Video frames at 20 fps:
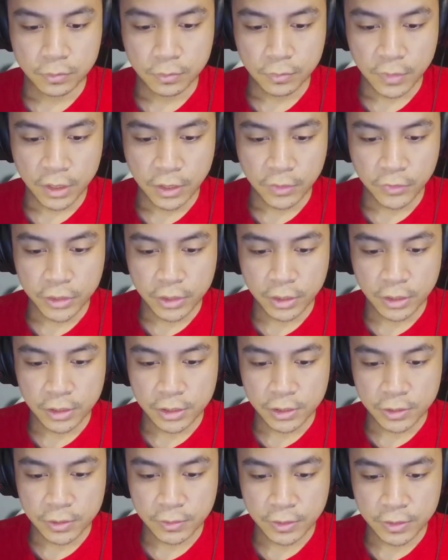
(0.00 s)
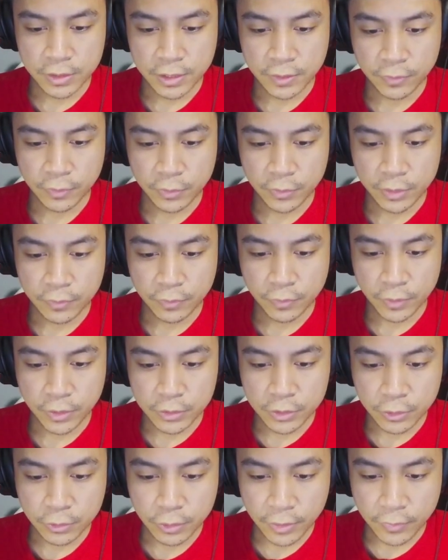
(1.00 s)
If this card is sent from the field
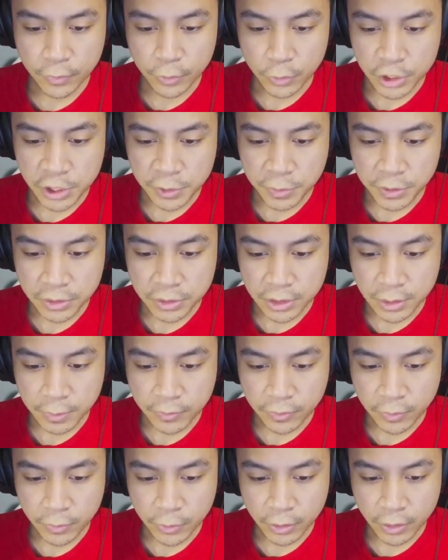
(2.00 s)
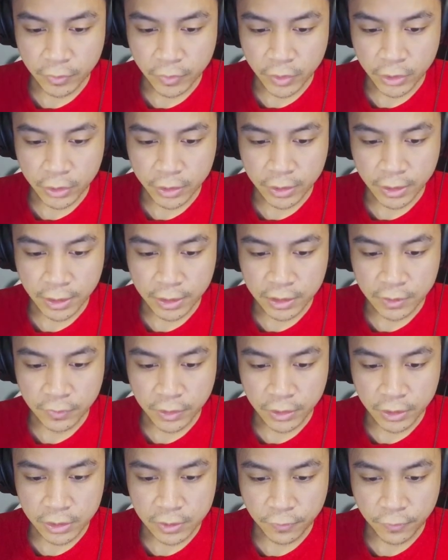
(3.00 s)
to the graveyard or special summon from the graveyard, it can
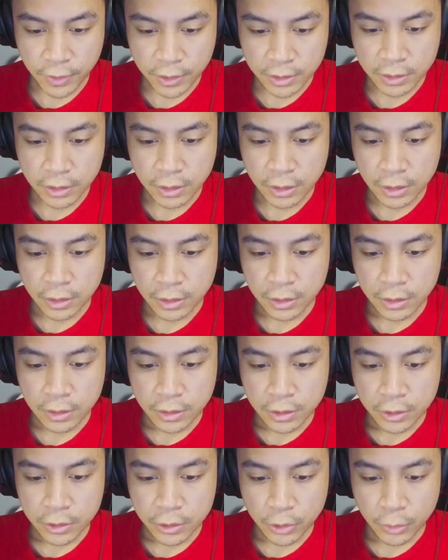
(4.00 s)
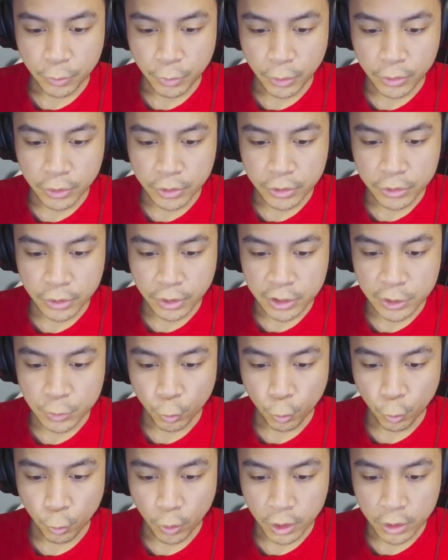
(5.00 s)
activate this effect. Your opponent draws
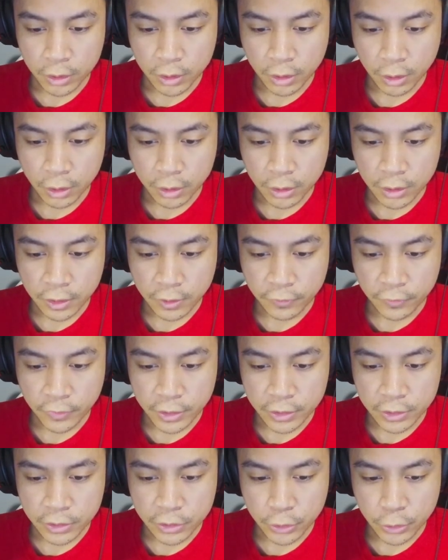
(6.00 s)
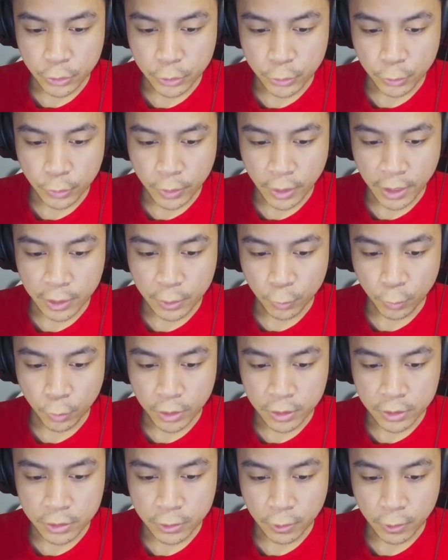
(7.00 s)
one card, and if they do, you add
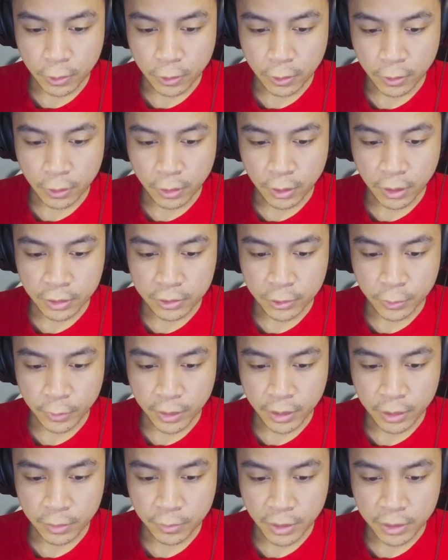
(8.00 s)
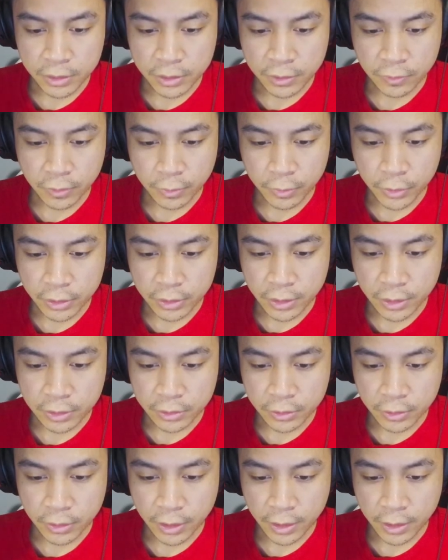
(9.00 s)
one Ogdoadic monster from your deck
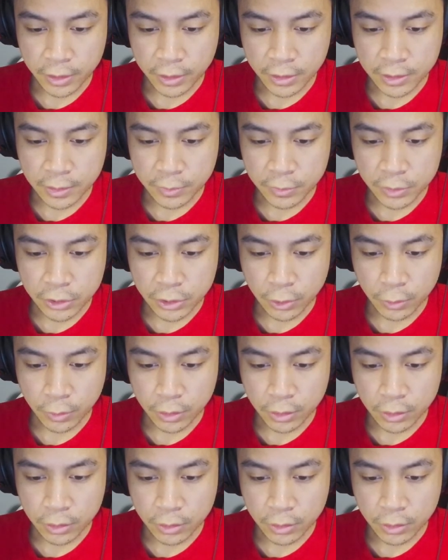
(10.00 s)
to your hand, except Zoa.